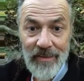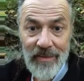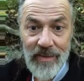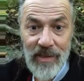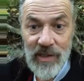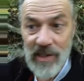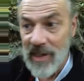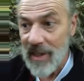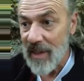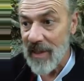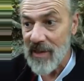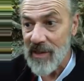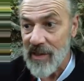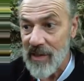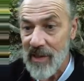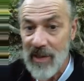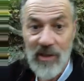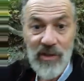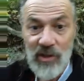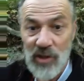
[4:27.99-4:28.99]

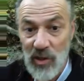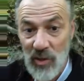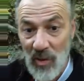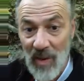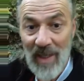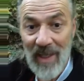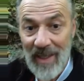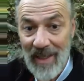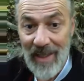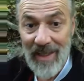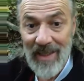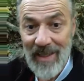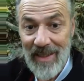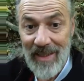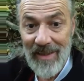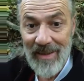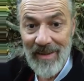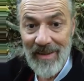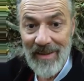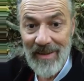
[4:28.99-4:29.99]
Sex is great.
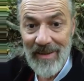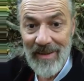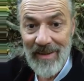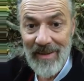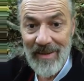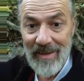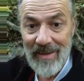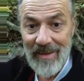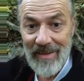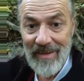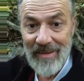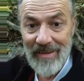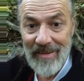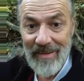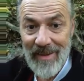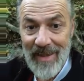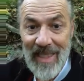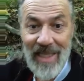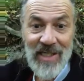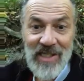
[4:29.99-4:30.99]

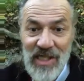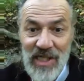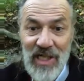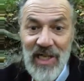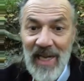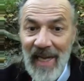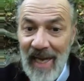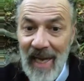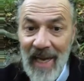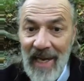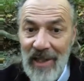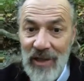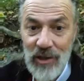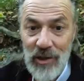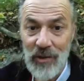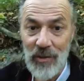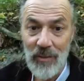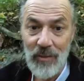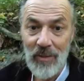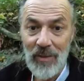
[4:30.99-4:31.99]
It's
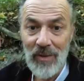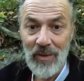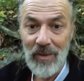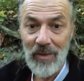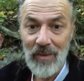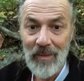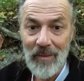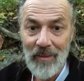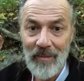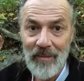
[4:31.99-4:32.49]
natural.